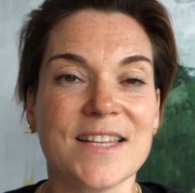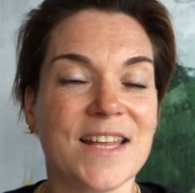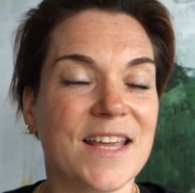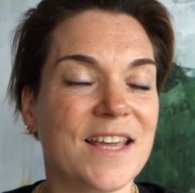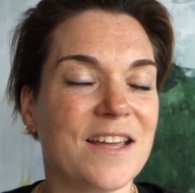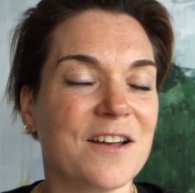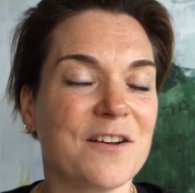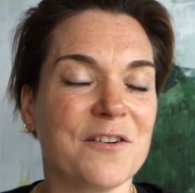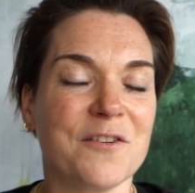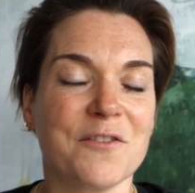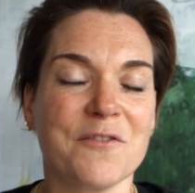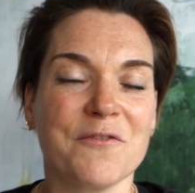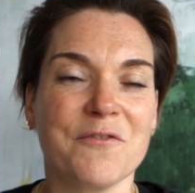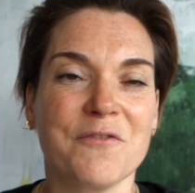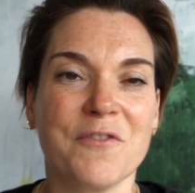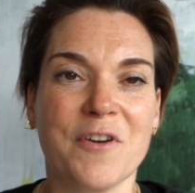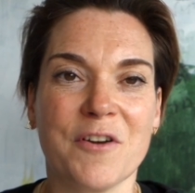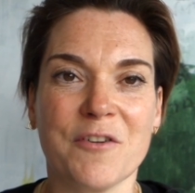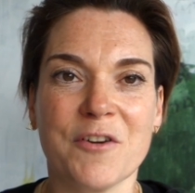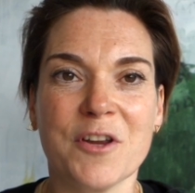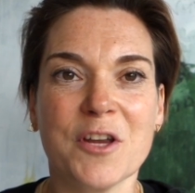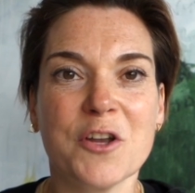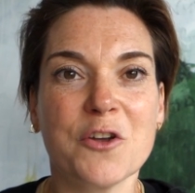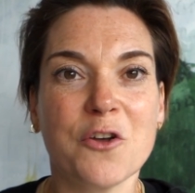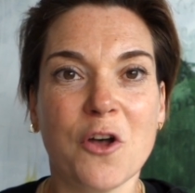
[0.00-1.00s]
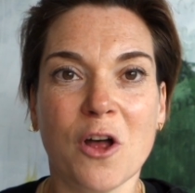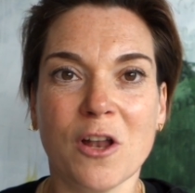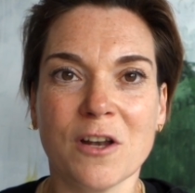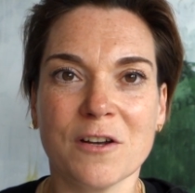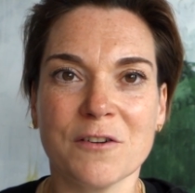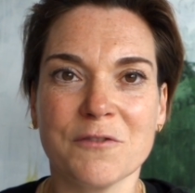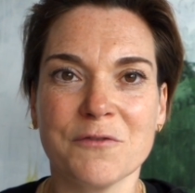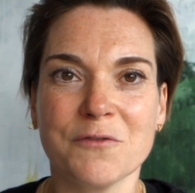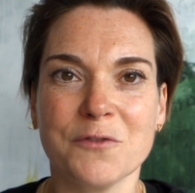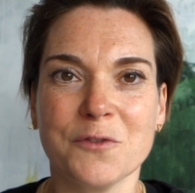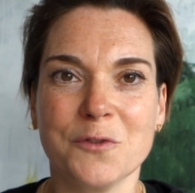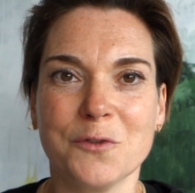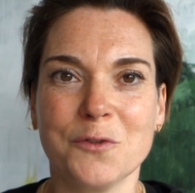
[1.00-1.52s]
They are very
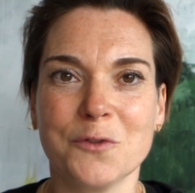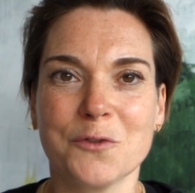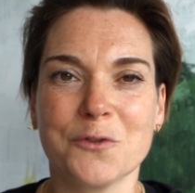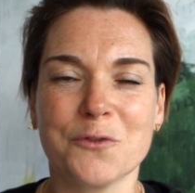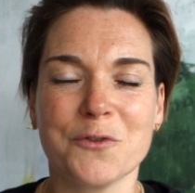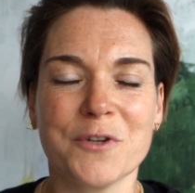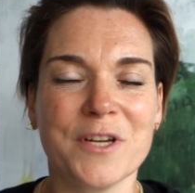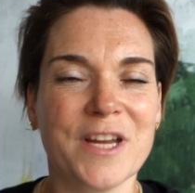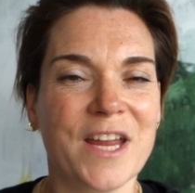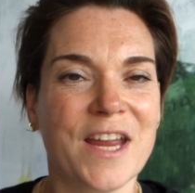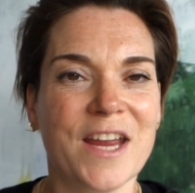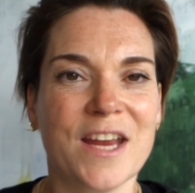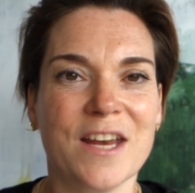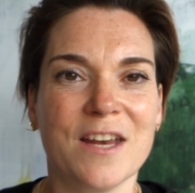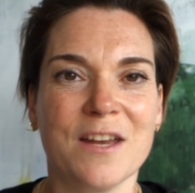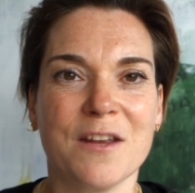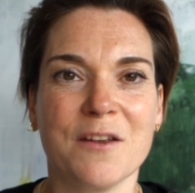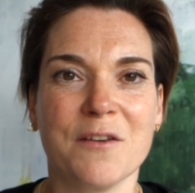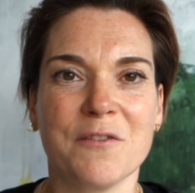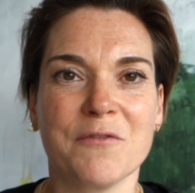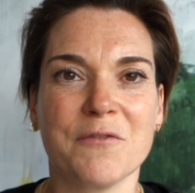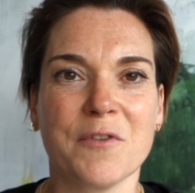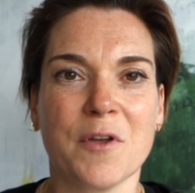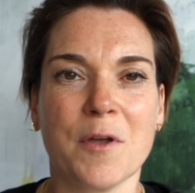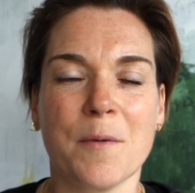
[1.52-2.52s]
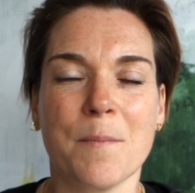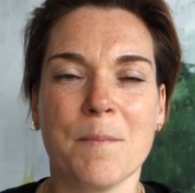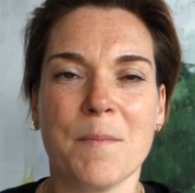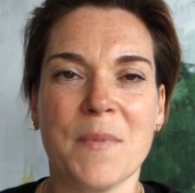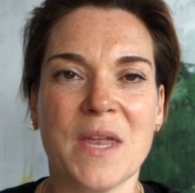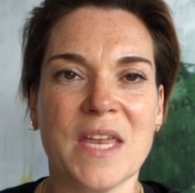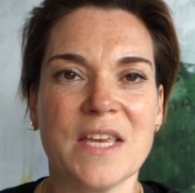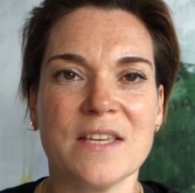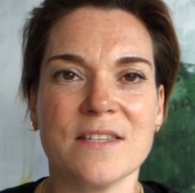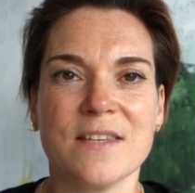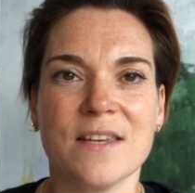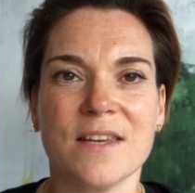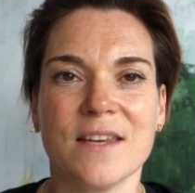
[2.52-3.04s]
colorful, creative,
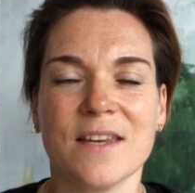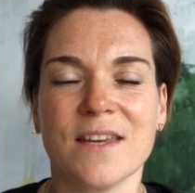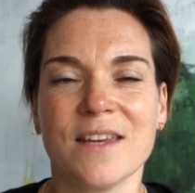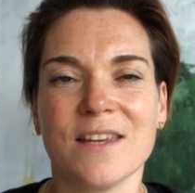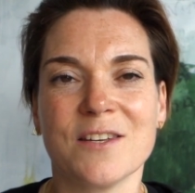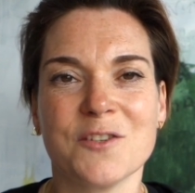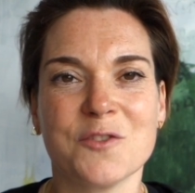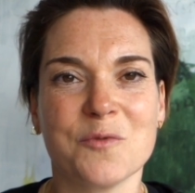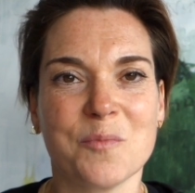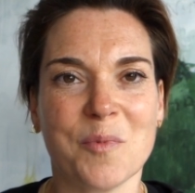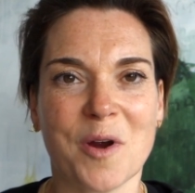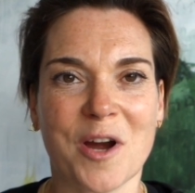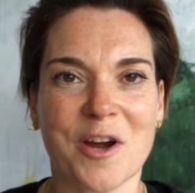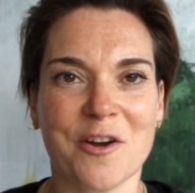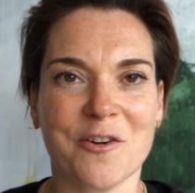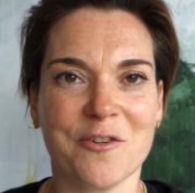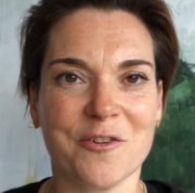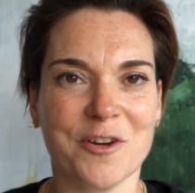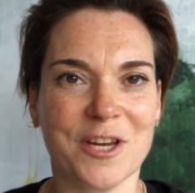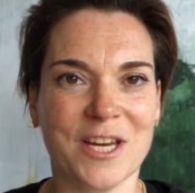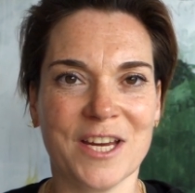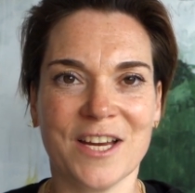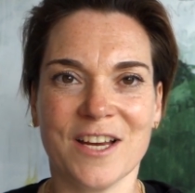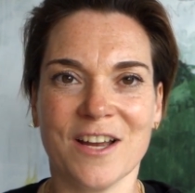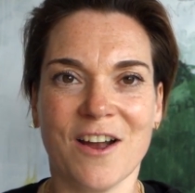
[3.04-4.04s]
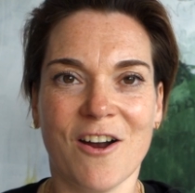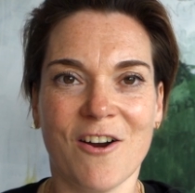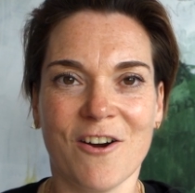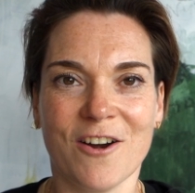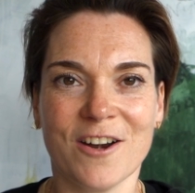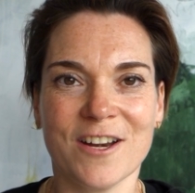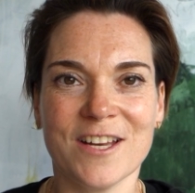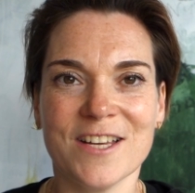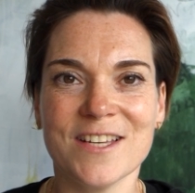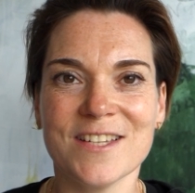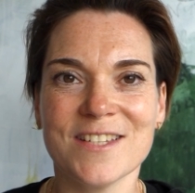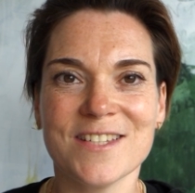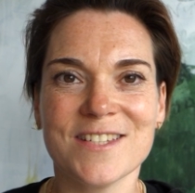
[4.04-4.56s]
amazing, inspiring
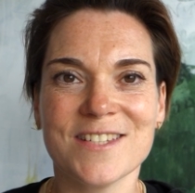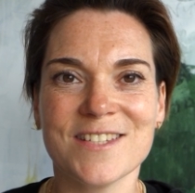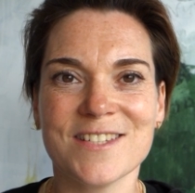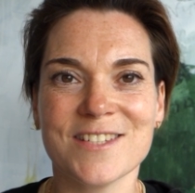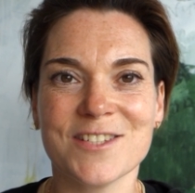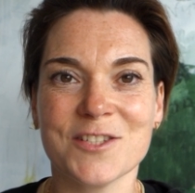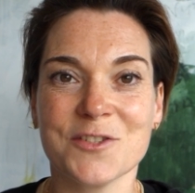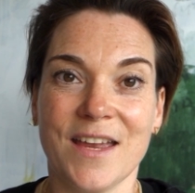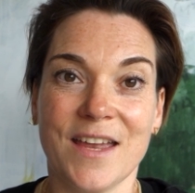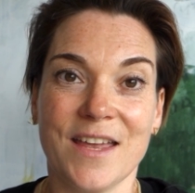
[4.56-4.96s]
artists.